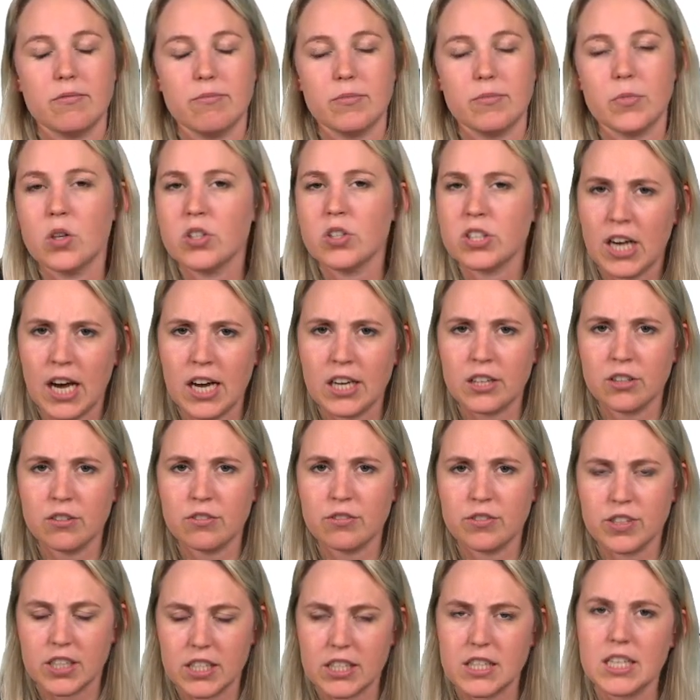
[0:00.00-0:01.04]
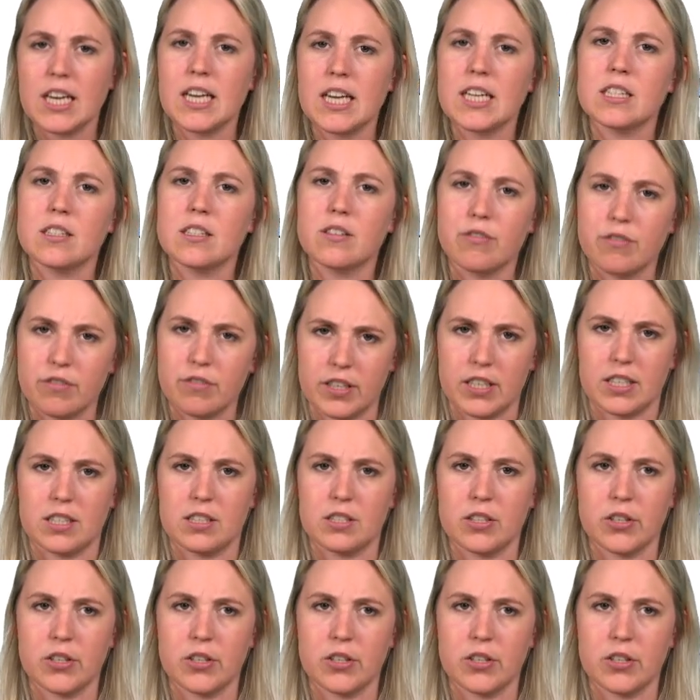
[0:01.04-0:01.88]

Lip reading: Not kind of fixed, it's fixed.